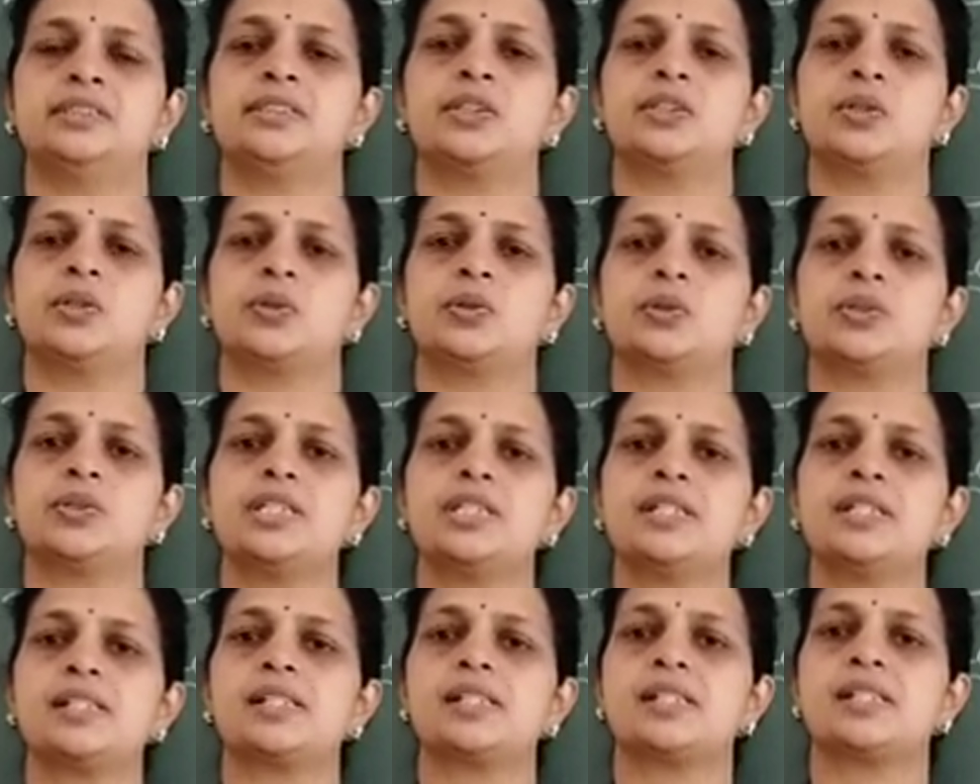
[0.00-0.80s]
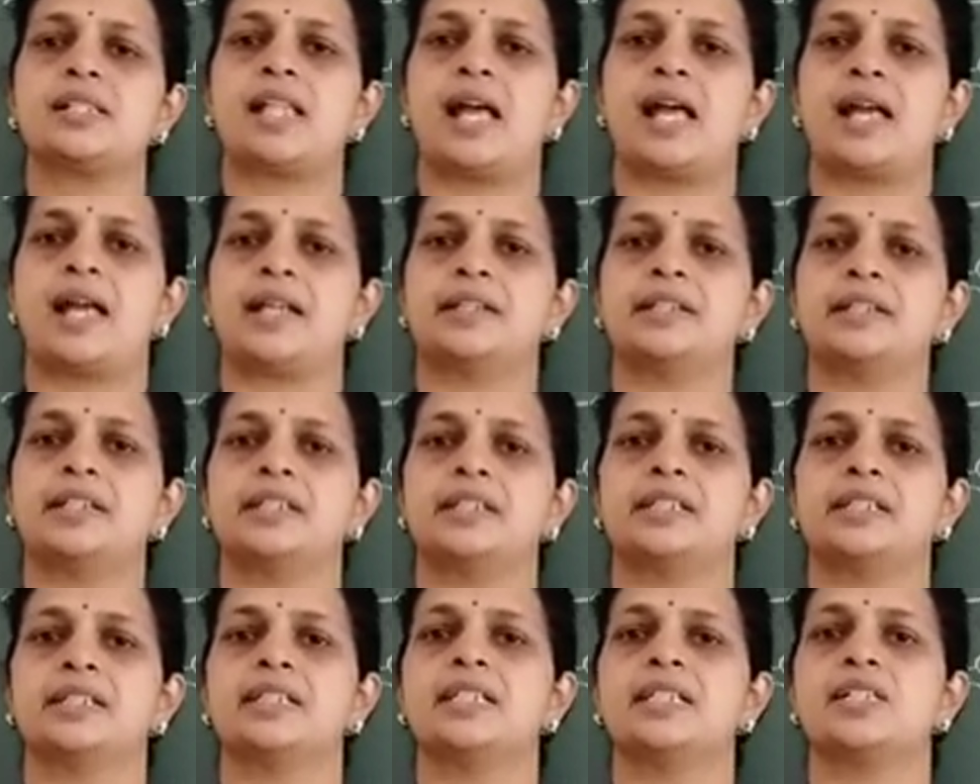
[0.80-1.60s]
So this
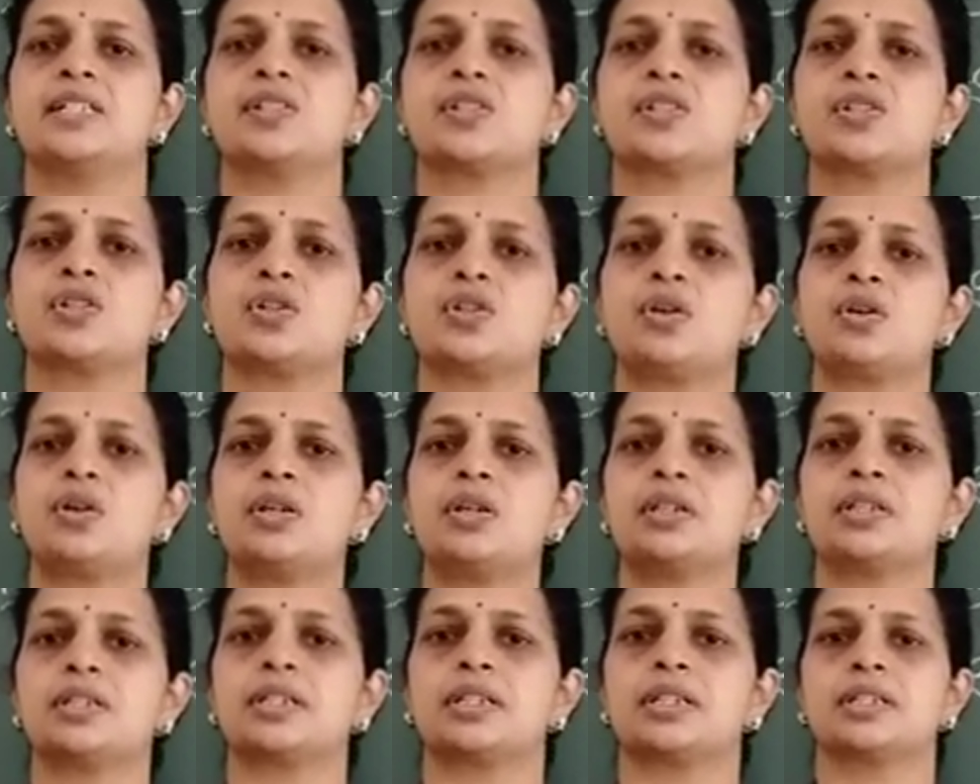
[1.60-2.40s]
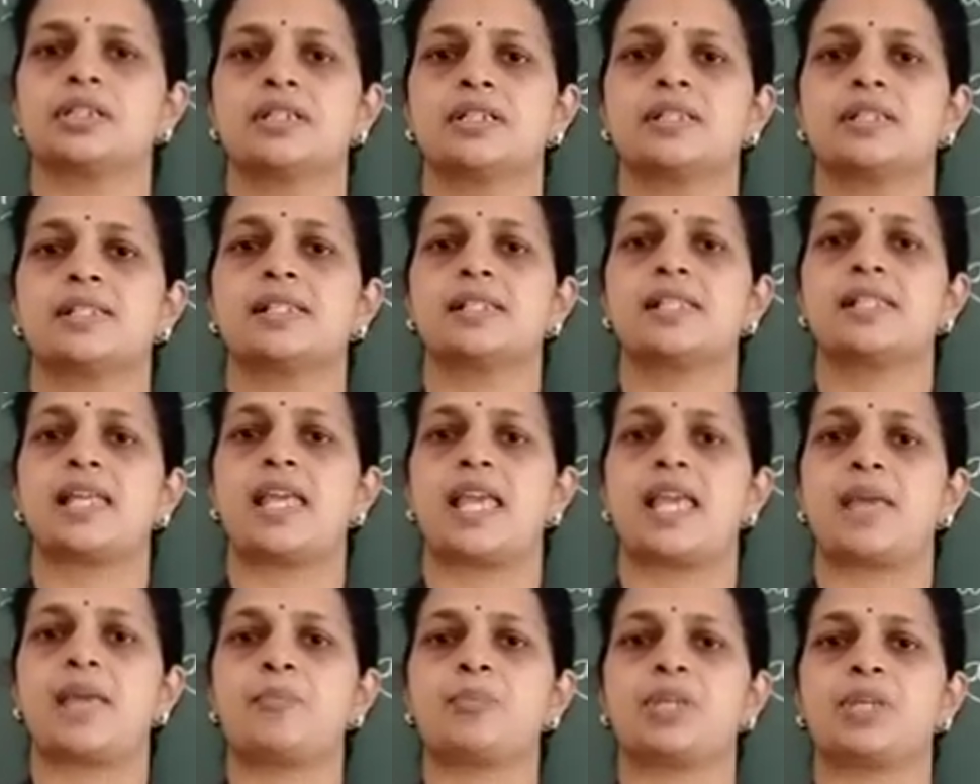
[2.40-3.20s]
land is not
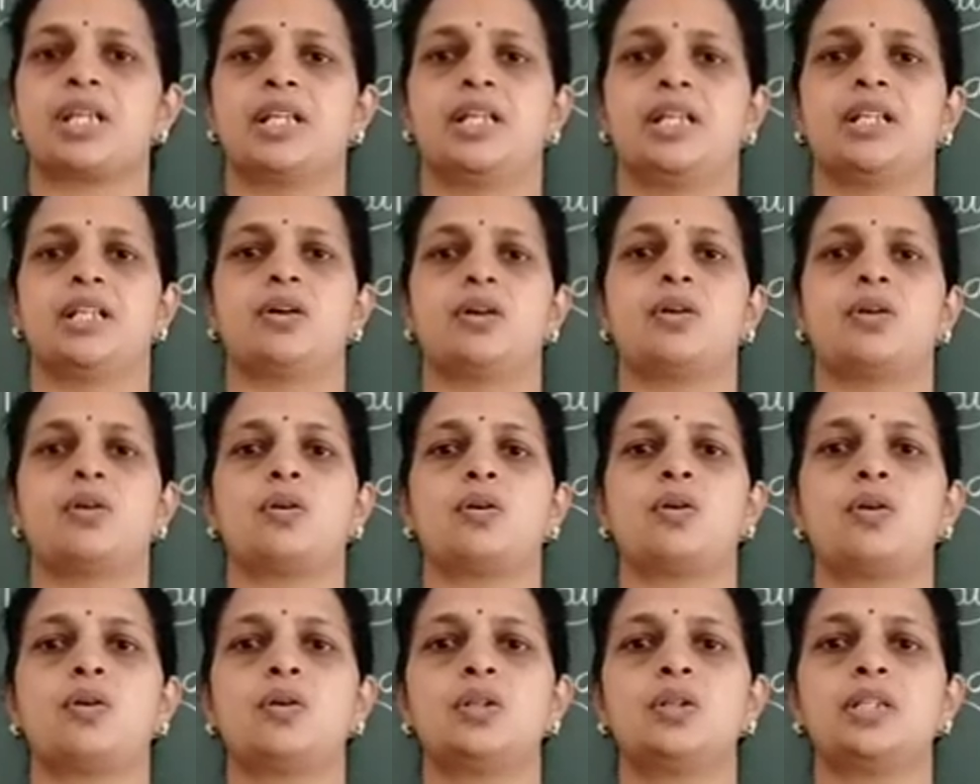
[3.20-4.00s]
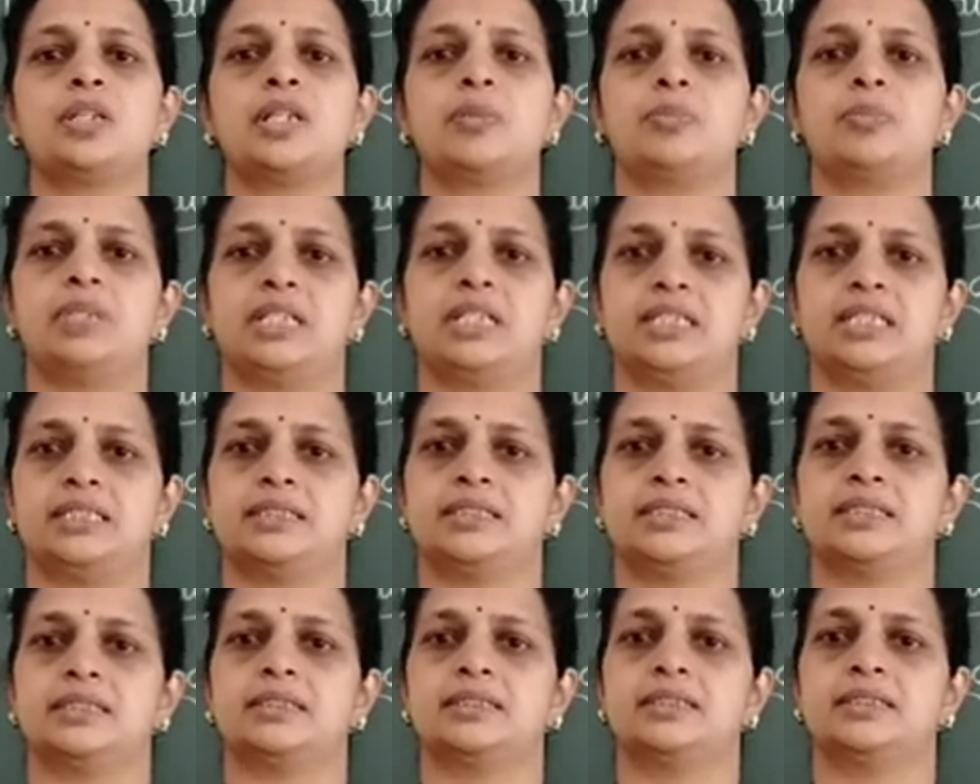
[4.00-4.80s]
same in all the
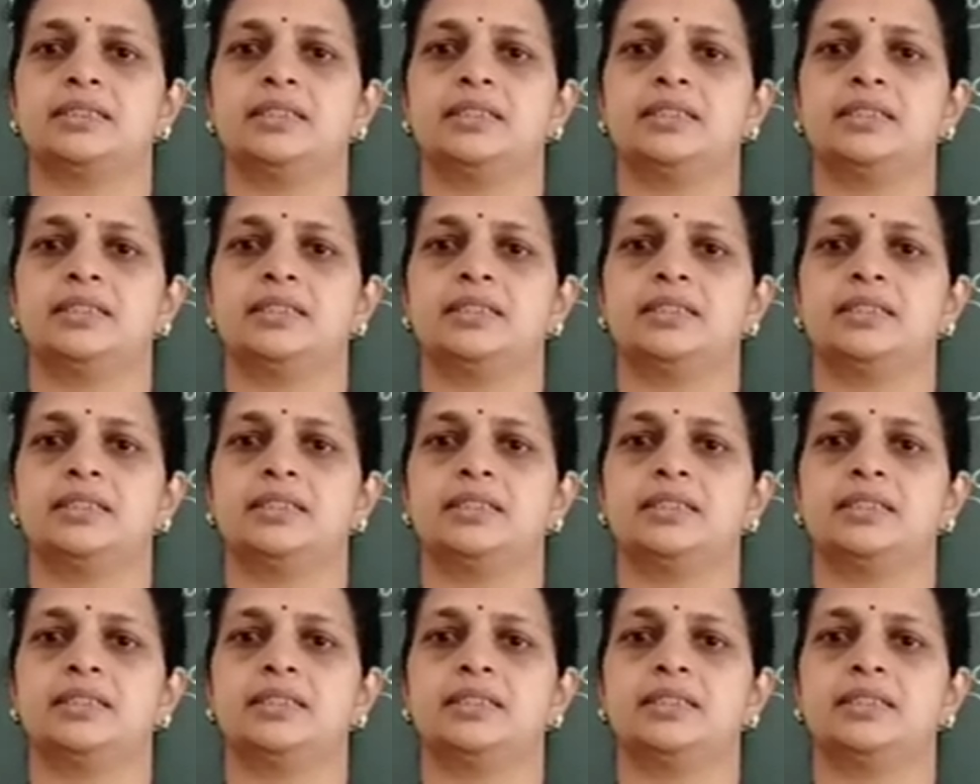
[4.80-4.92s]
places.